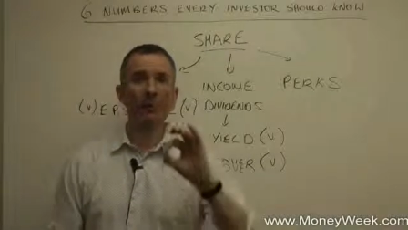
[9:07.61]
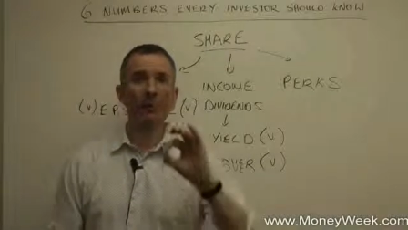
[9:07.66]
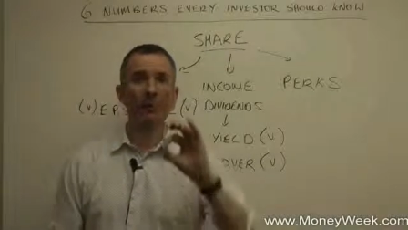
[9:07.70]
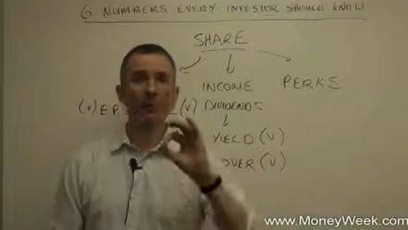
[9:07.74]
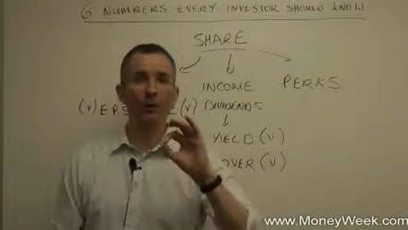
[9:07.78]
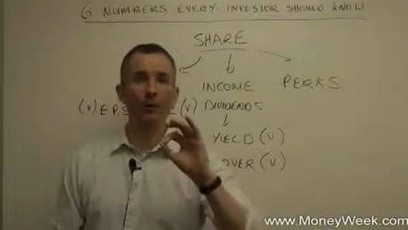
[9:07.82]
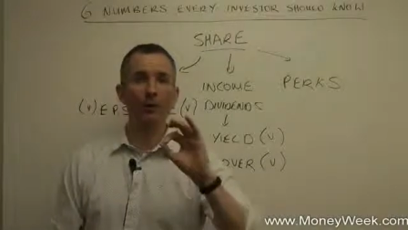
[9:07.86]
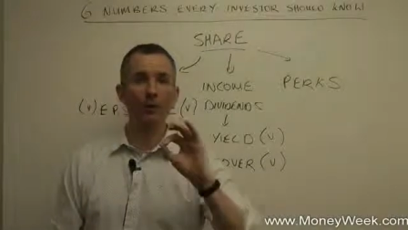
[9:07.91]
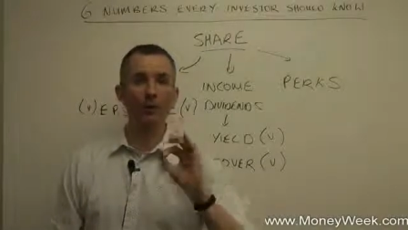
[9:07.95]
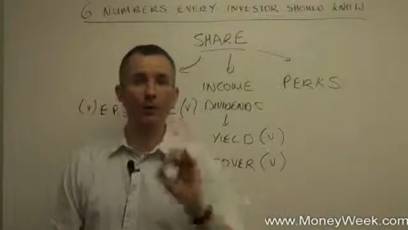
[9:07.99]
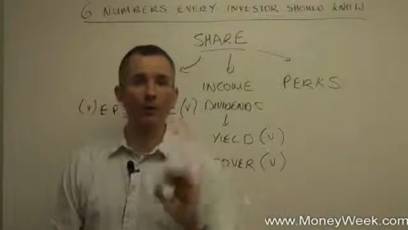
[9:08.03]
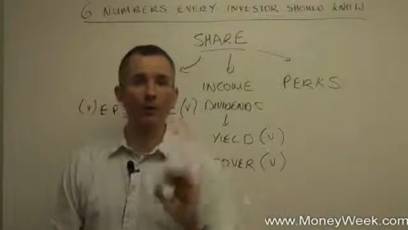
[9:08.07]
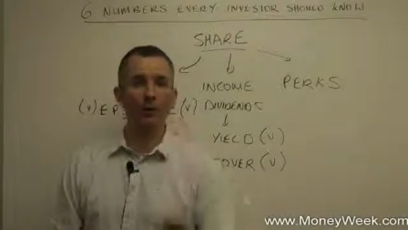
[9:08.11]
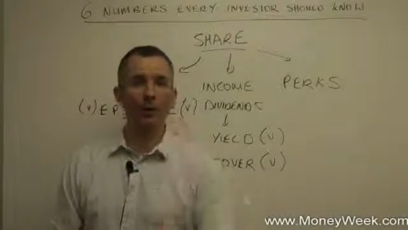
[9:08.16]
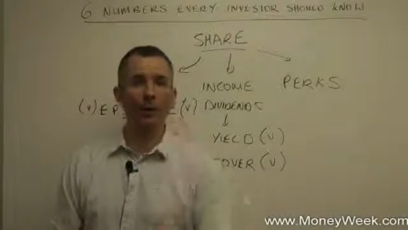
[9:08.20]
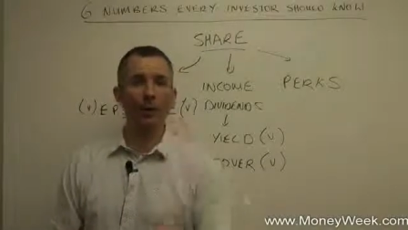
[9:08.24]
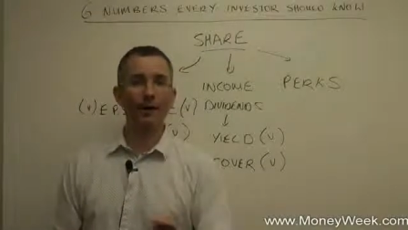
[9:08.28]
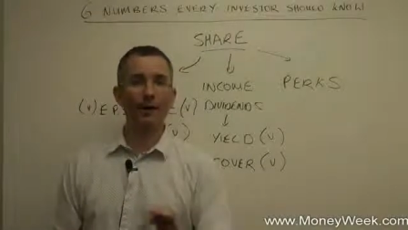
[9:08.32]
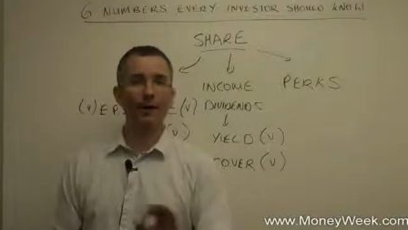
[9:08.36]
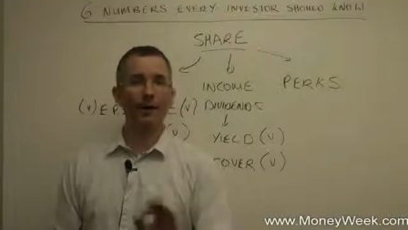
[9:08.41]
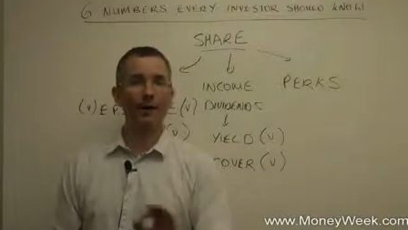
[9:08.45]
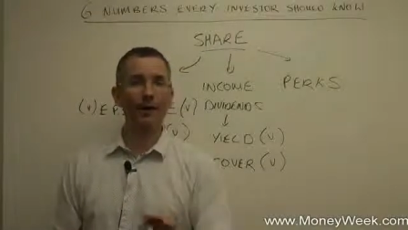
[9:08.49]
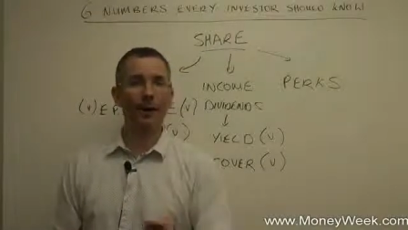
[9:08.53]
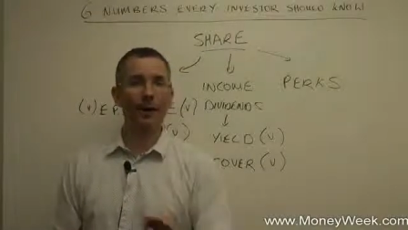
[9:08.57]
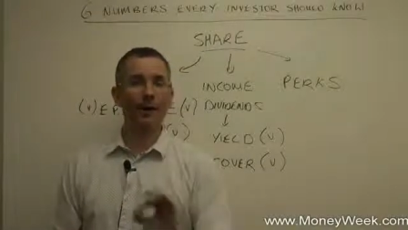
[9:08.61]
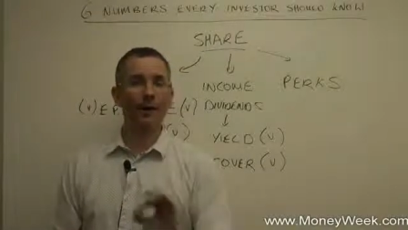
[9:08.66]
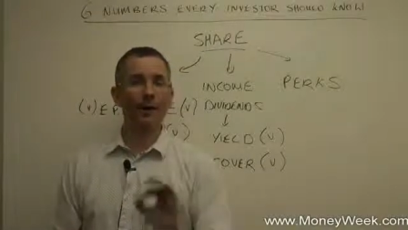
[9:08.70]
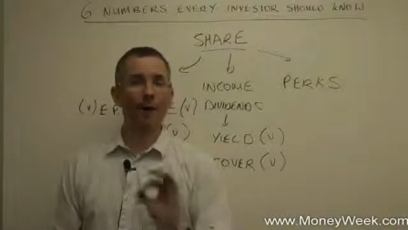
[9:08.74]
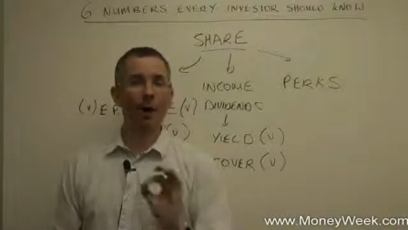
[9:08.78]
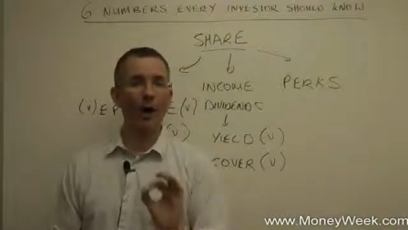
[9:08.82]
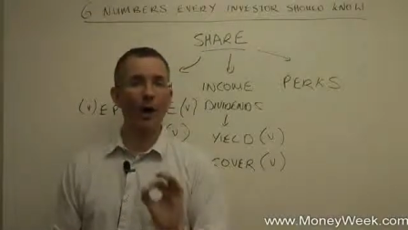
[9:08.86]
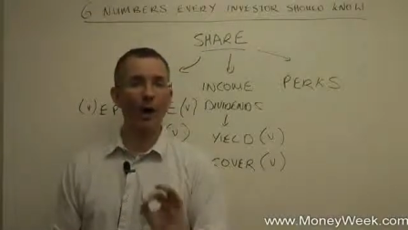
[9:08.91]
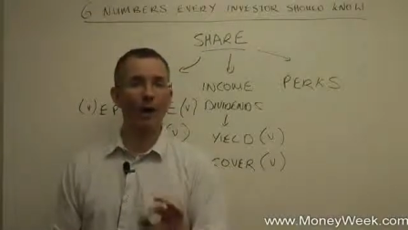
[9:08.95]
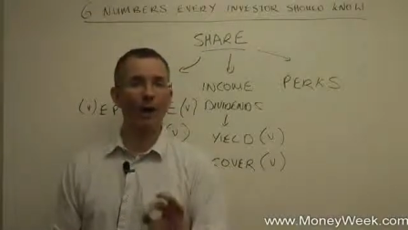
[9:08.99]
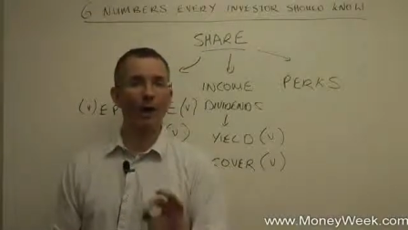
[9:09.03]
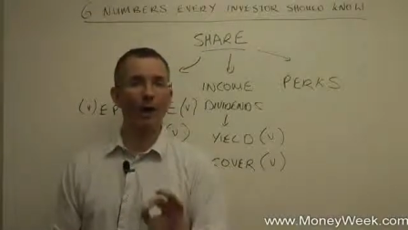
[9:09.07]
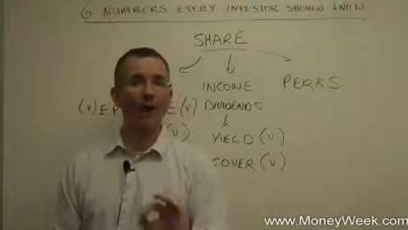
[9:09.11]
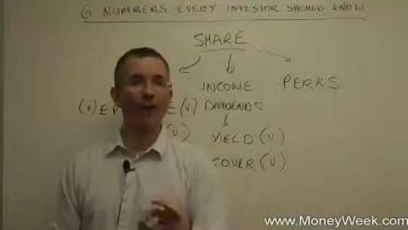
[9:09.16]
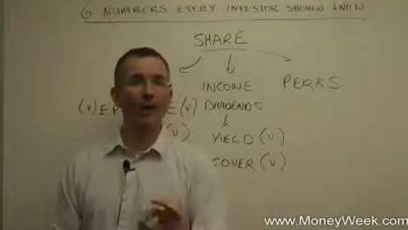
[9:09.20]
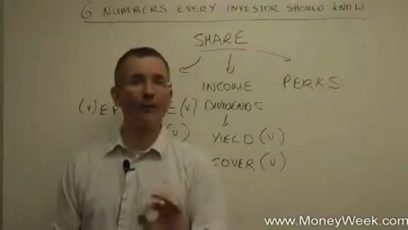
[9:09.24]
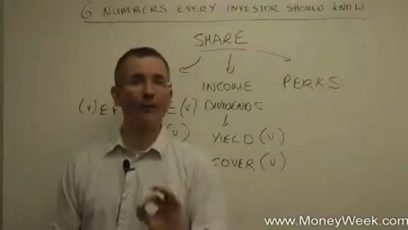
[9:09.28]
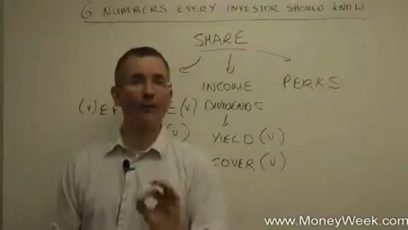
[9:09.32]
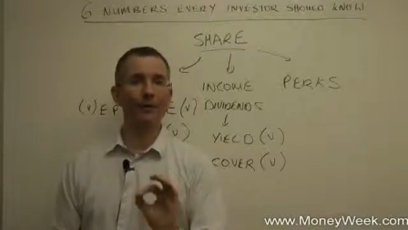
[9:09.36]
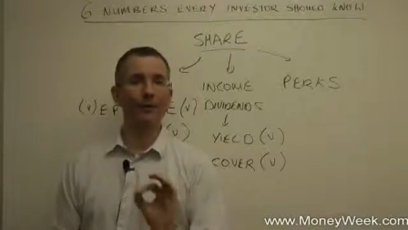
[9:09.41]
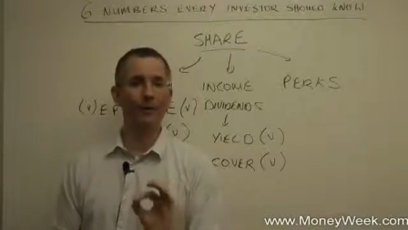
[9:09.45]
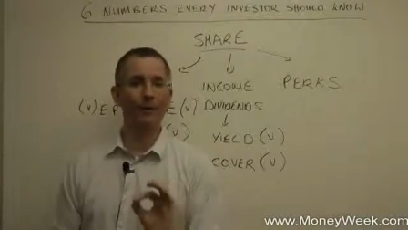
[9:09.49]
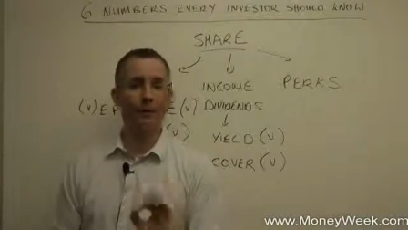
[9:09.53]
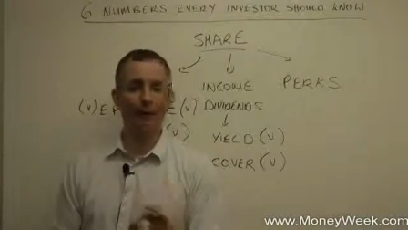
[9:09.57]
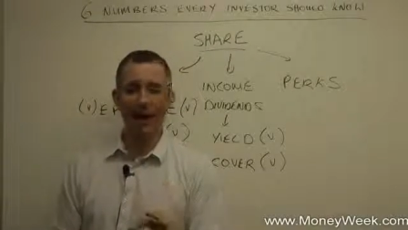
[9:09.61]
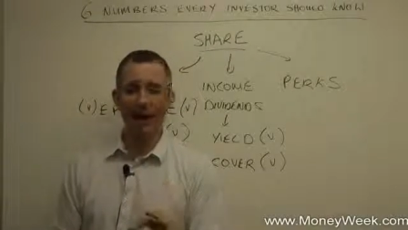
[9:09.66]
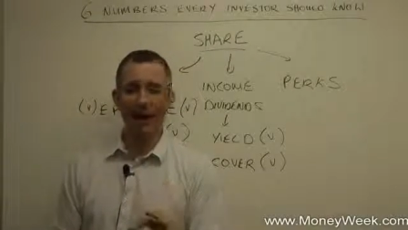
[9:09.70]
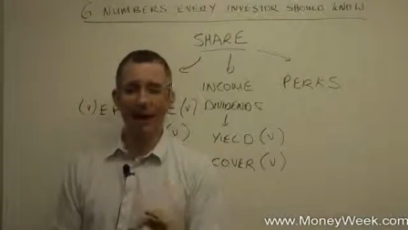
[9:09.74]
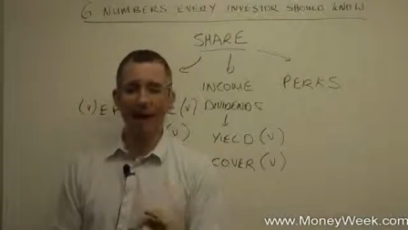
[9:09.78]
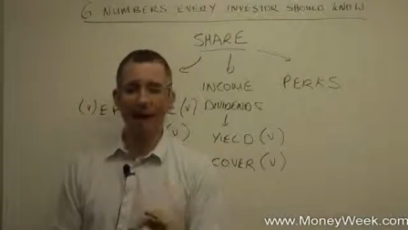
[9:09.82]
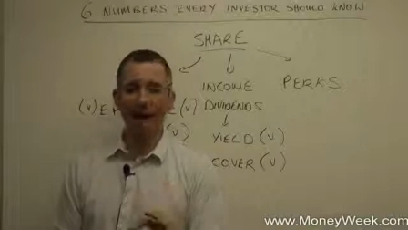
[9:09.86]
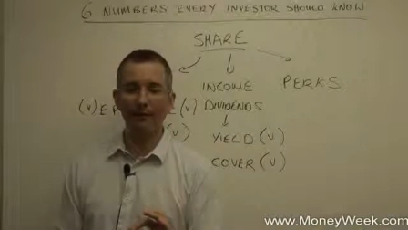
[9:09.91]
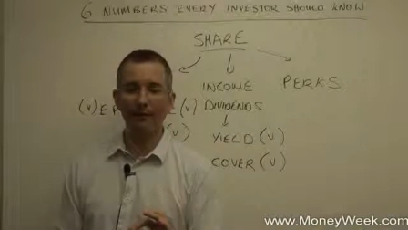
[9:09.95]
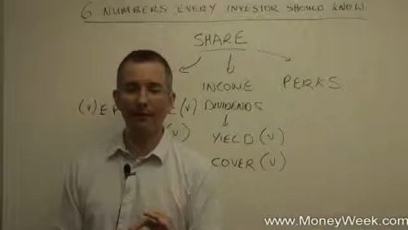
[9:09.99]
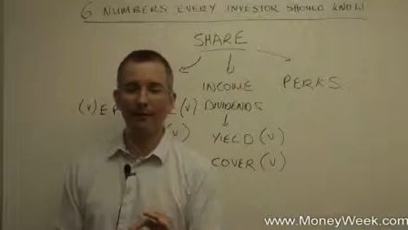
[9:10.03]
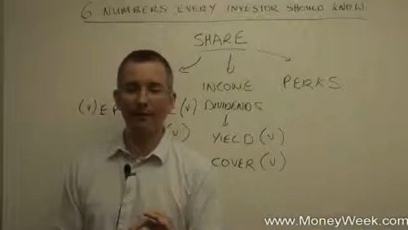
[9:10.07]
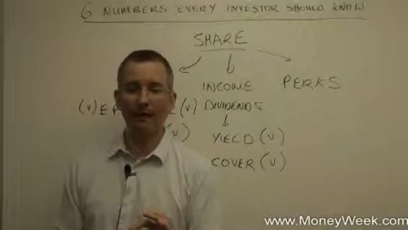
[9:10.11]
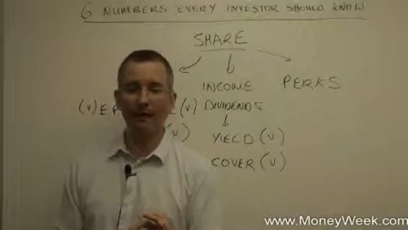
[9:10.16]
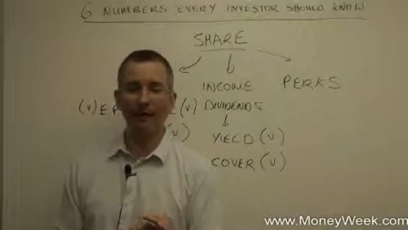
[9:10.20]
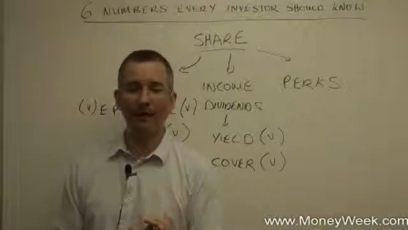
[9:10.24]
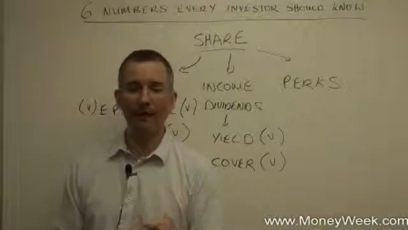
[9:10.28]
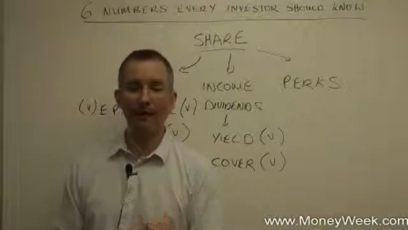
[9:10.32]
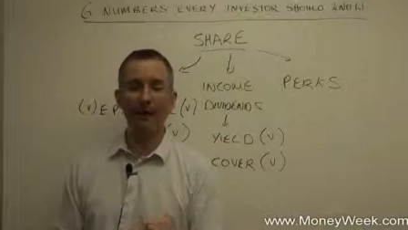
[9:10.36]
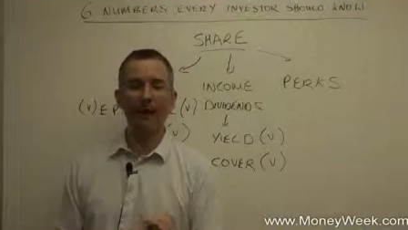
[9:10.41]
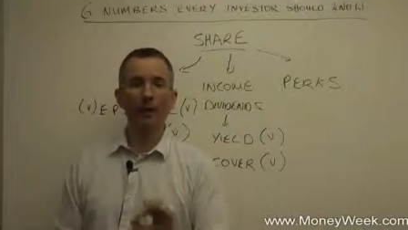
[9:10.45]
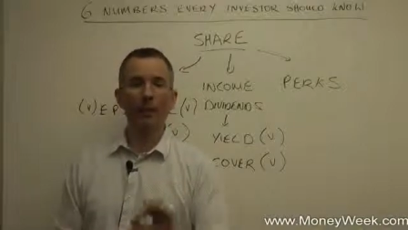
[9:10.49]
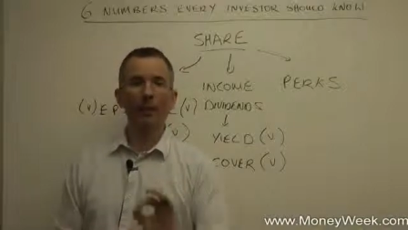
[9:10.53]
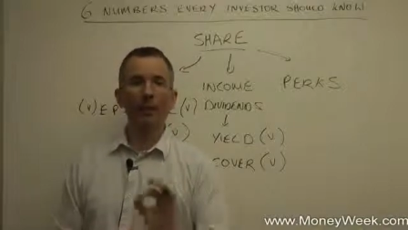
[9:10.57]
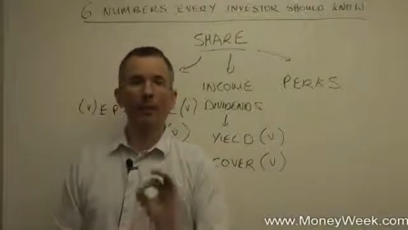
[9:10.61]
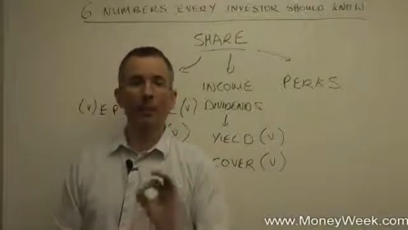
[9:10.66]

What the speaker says: you're starting to get well down the track of saying,